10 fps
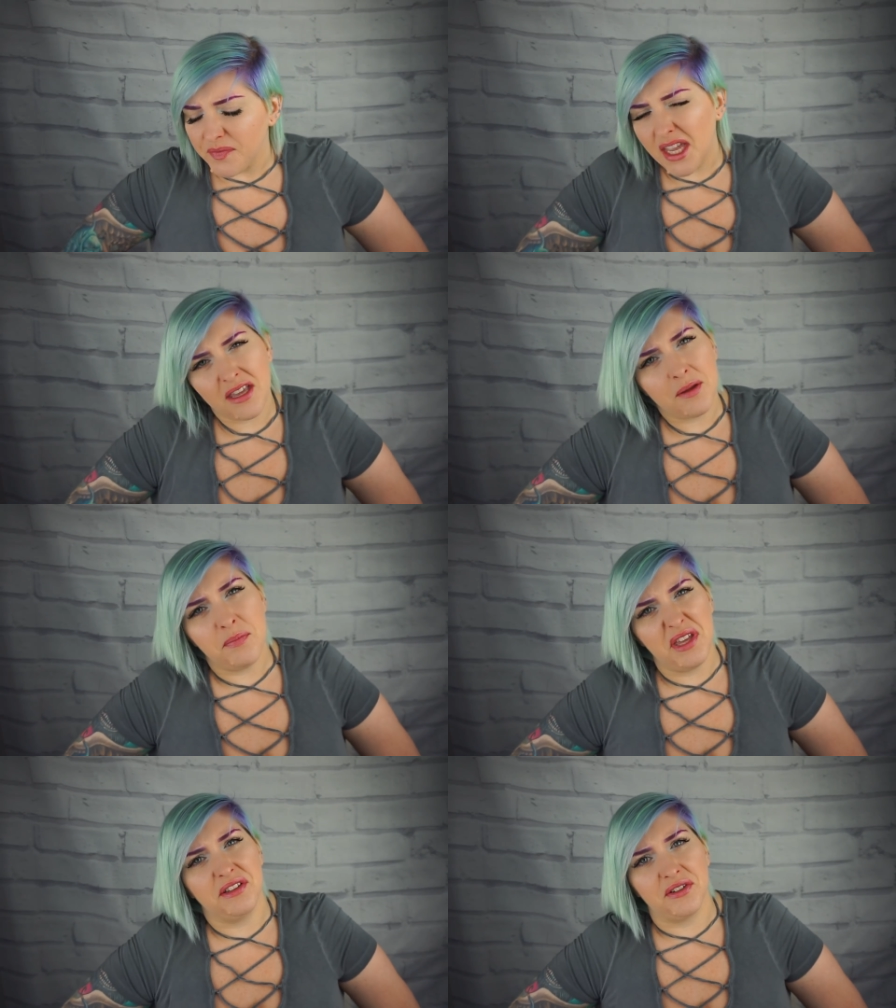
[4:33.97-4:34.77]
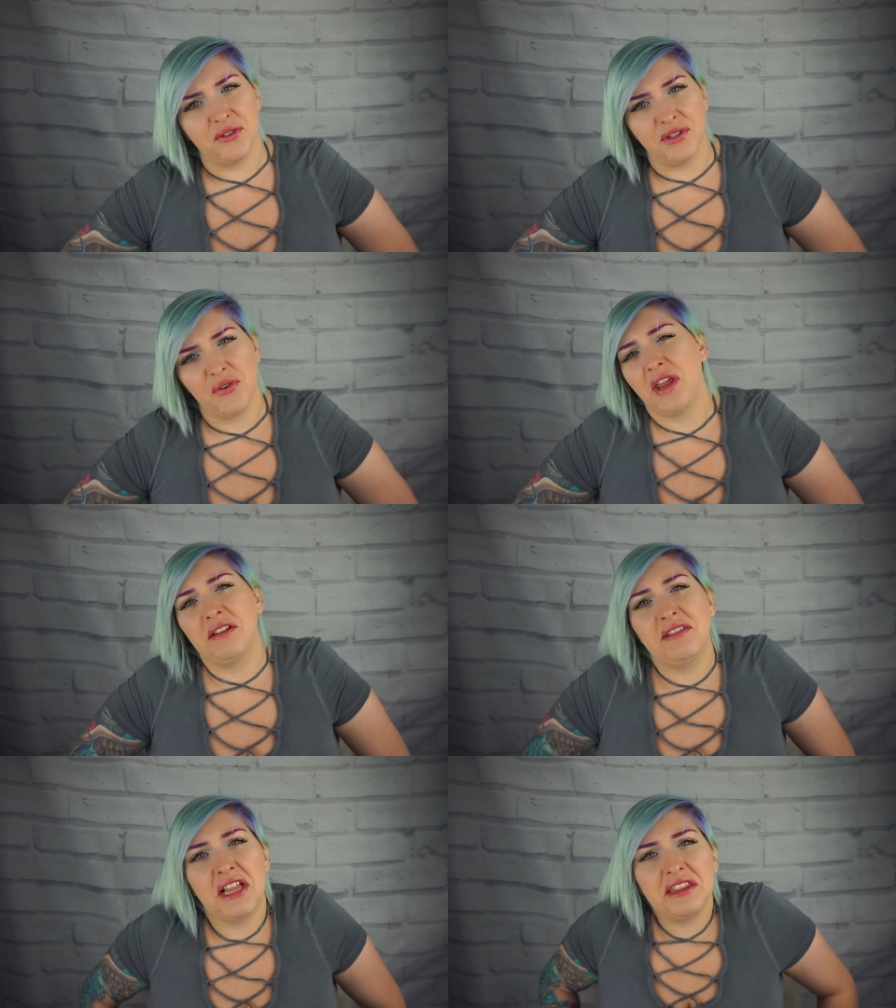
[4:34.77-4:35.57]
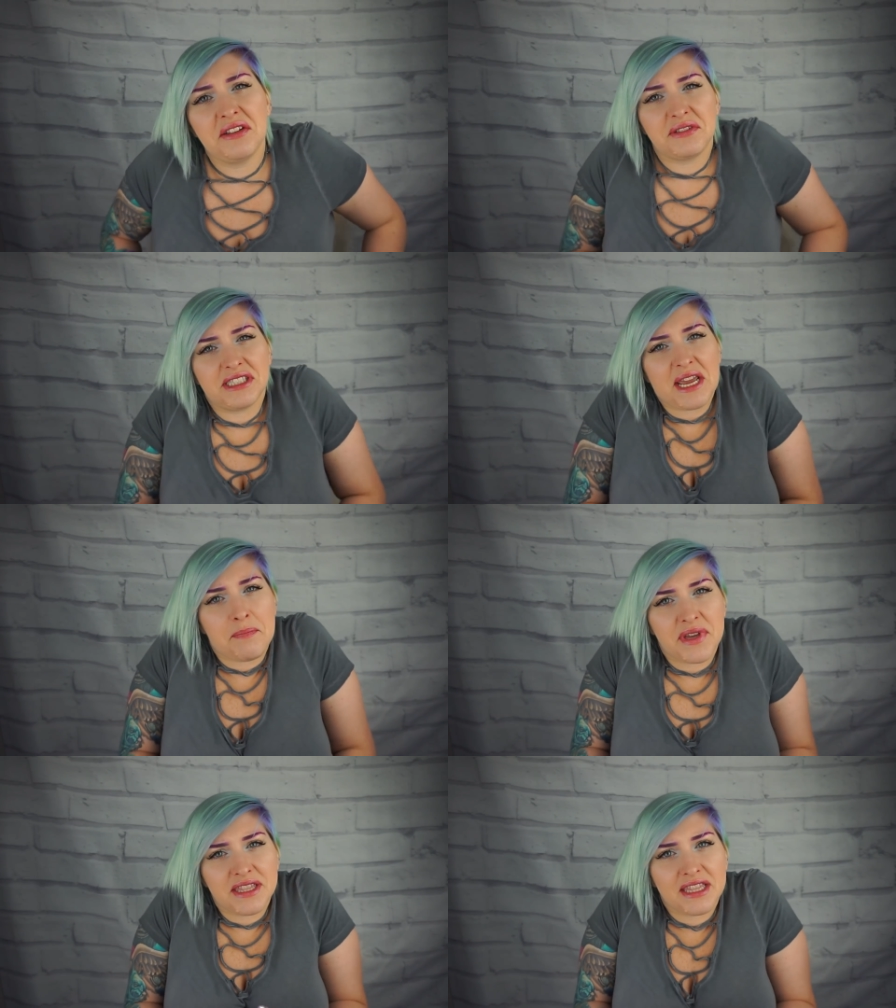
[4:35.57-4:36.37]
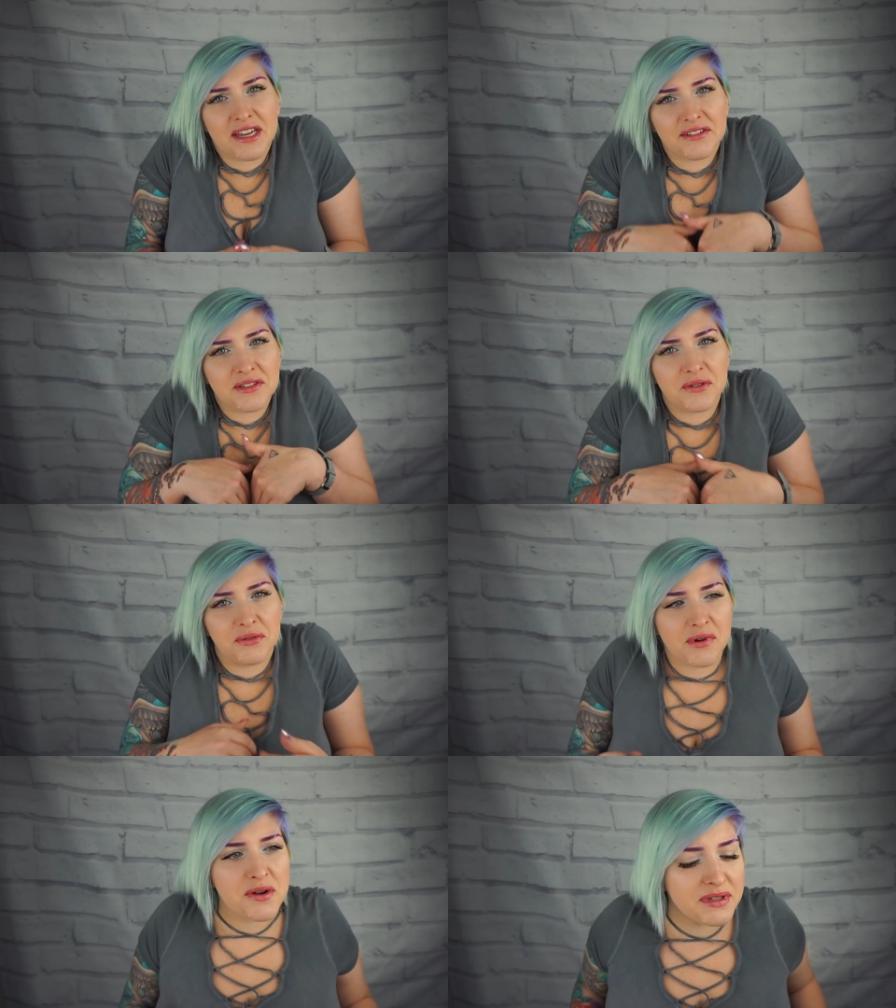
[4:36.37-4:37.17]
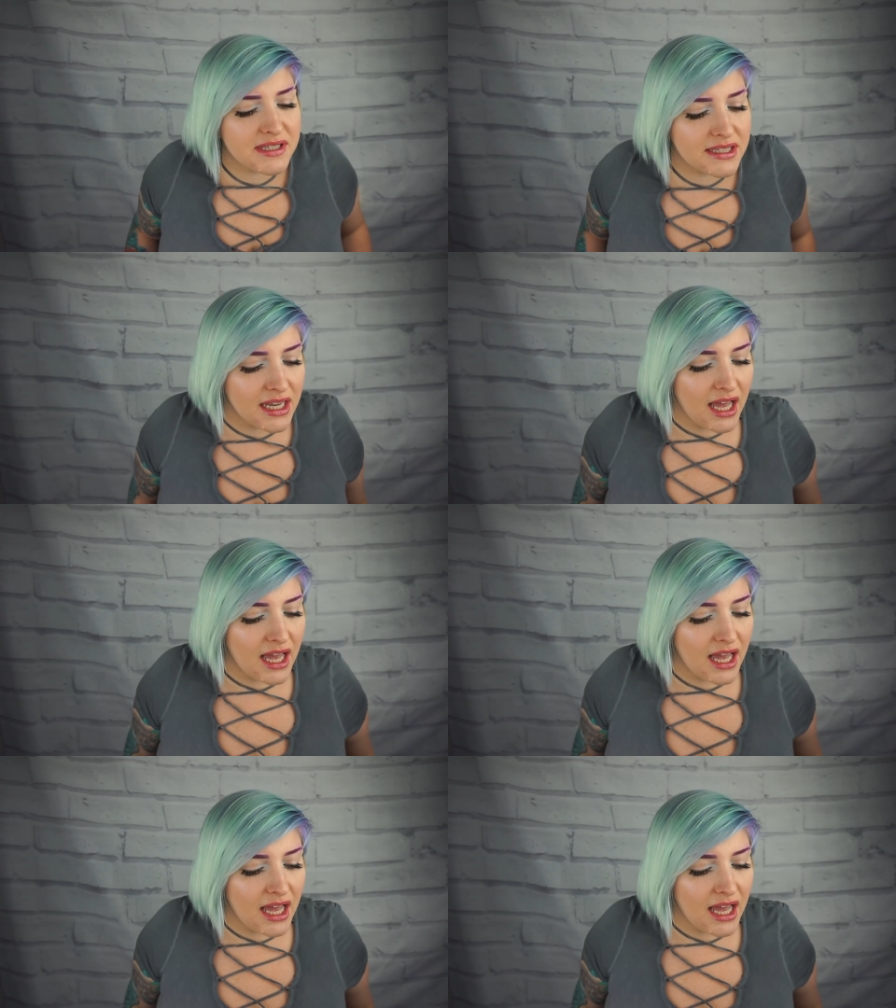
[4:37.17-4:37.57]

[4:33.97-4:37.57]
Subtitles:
it can be a little annoying, a little damp in there, a little gross.